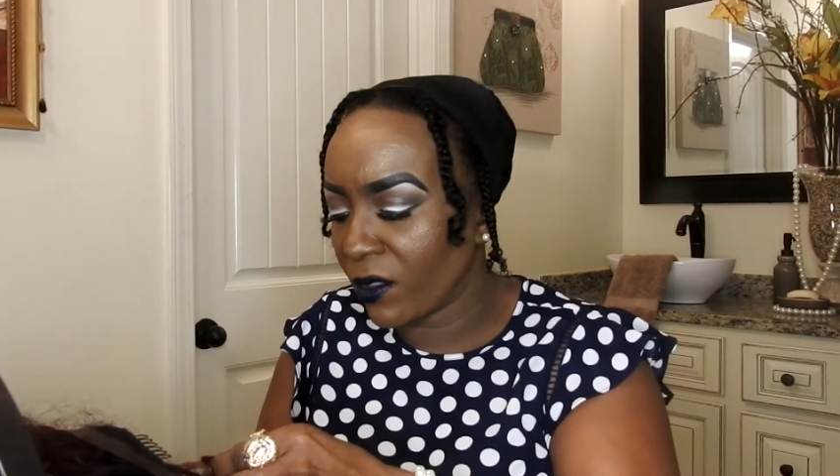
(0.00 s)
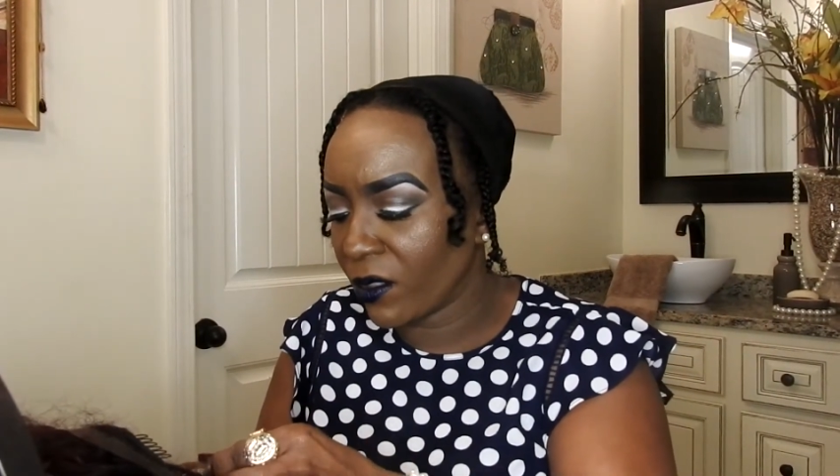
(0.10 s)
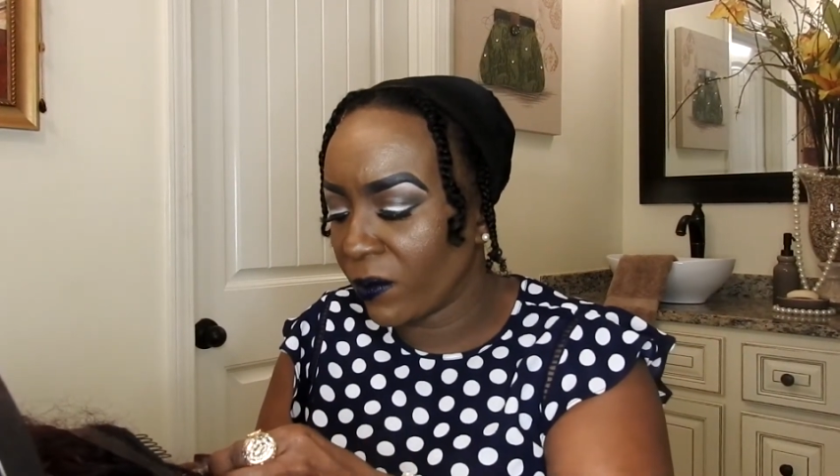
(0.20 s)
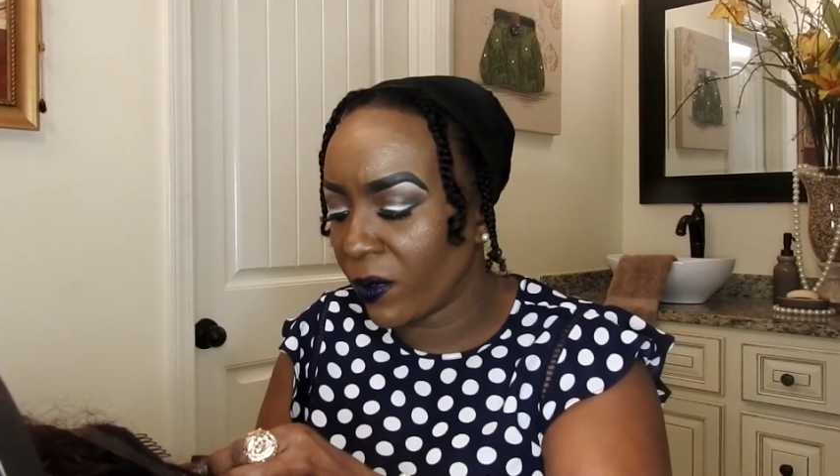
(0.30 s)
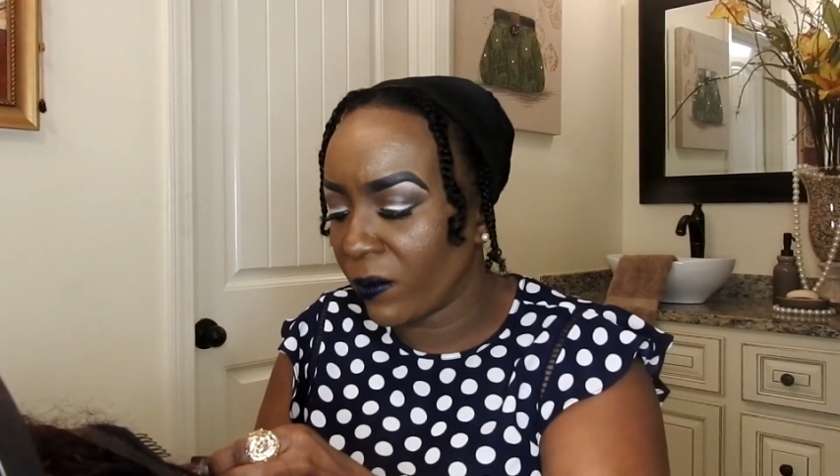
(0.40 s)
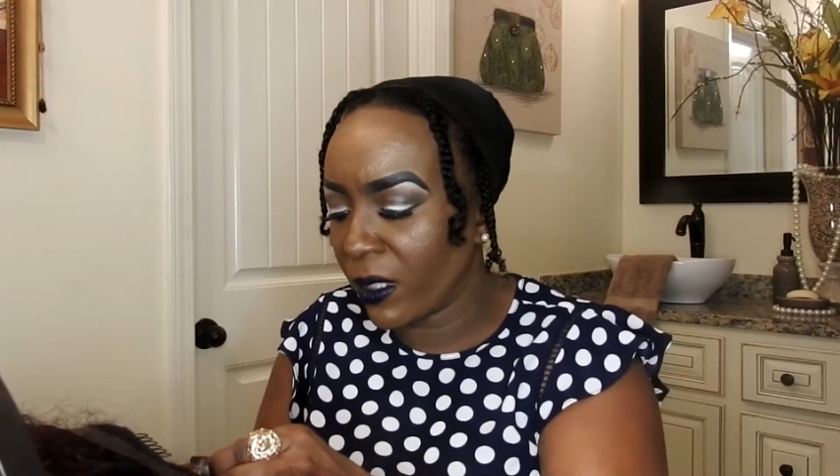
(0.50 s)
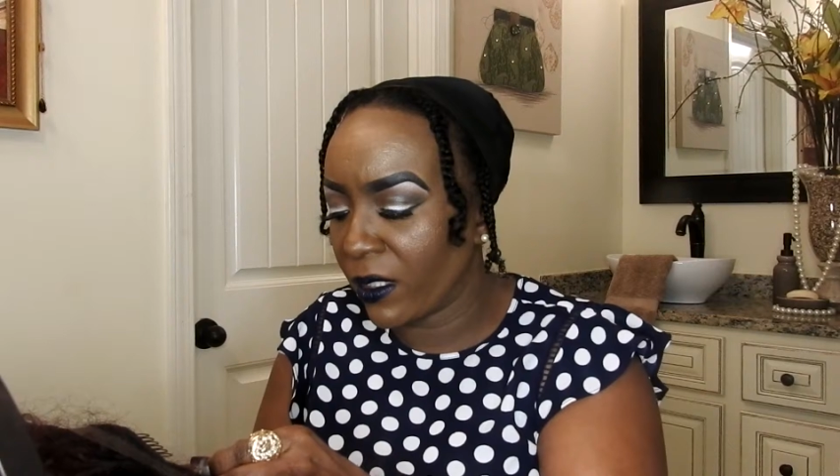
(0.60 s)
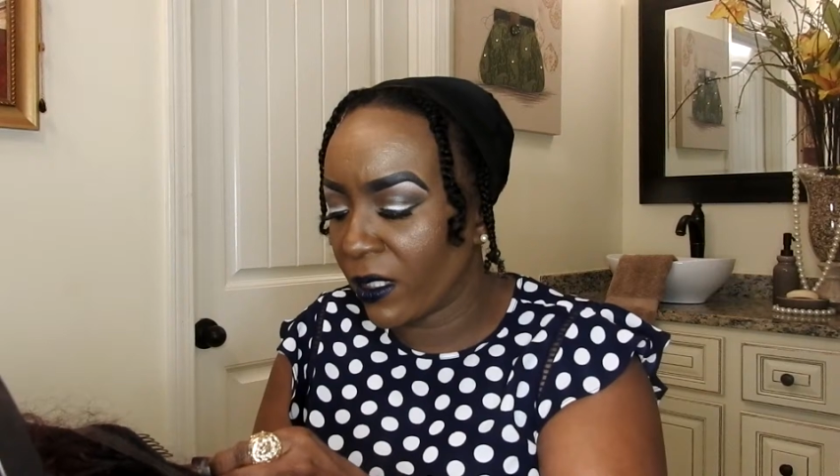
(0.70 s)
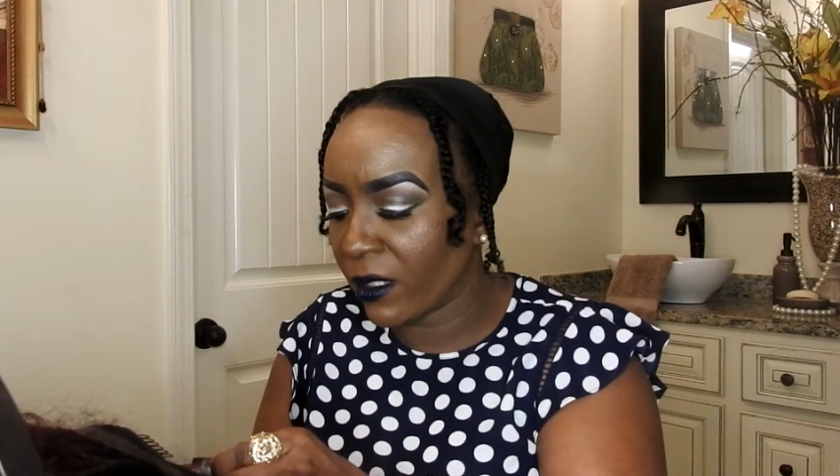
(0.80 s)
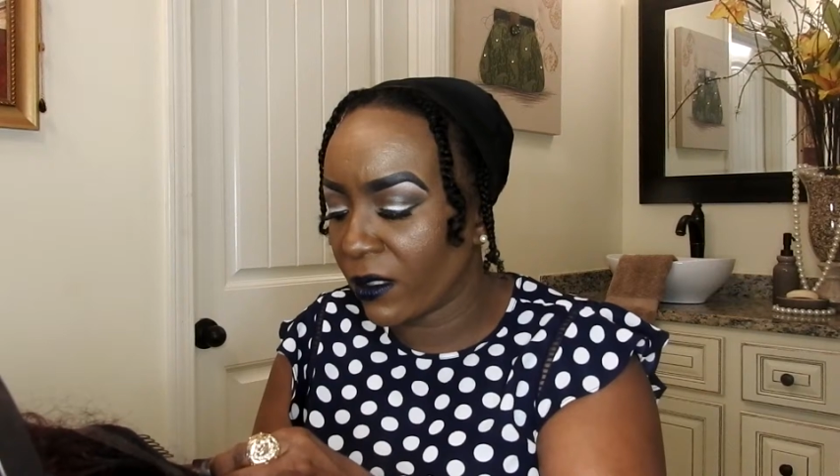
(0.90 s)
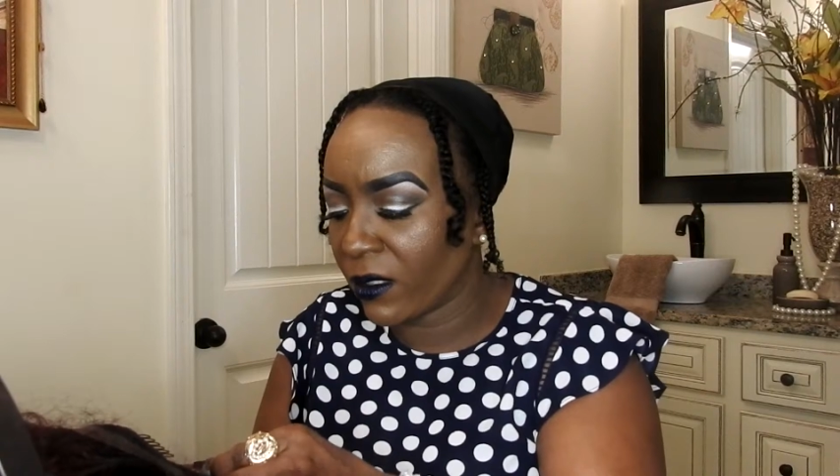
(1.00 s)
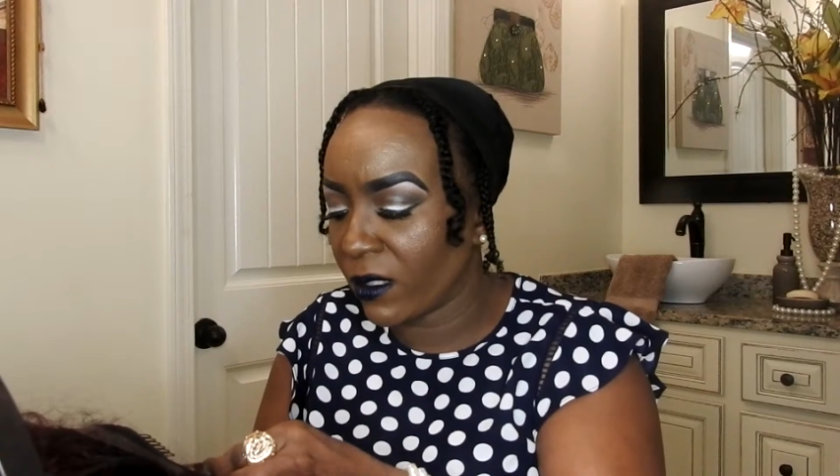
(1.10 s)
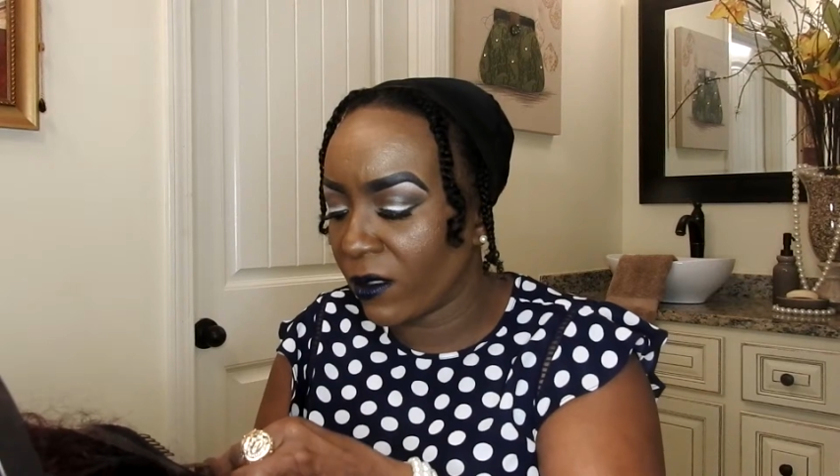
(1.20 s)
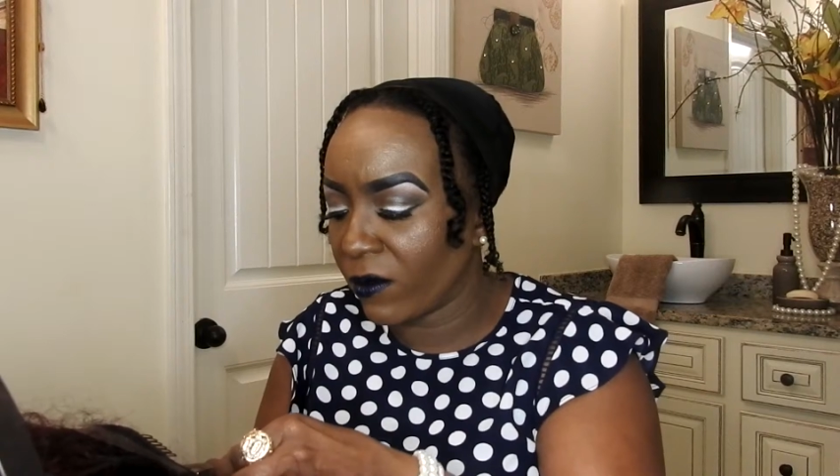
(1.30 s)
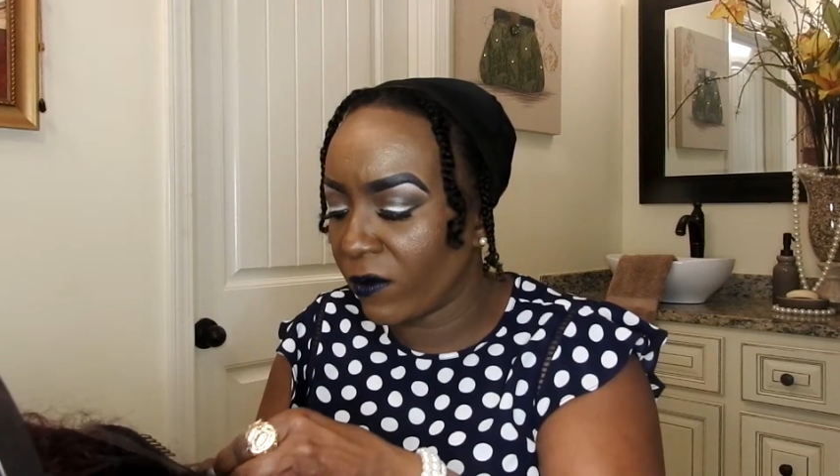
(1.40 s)
should put my necklace
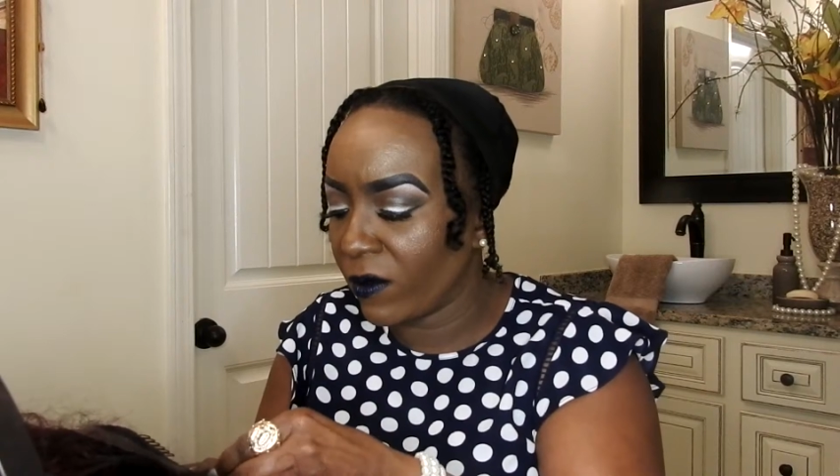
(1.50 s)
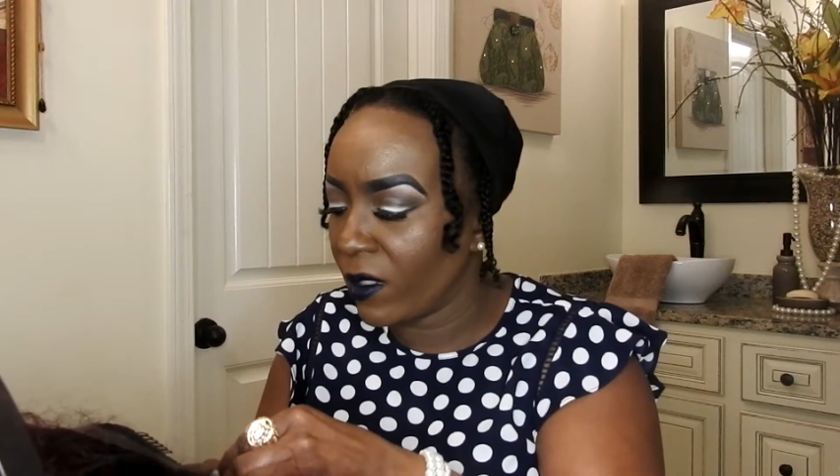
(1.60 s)
on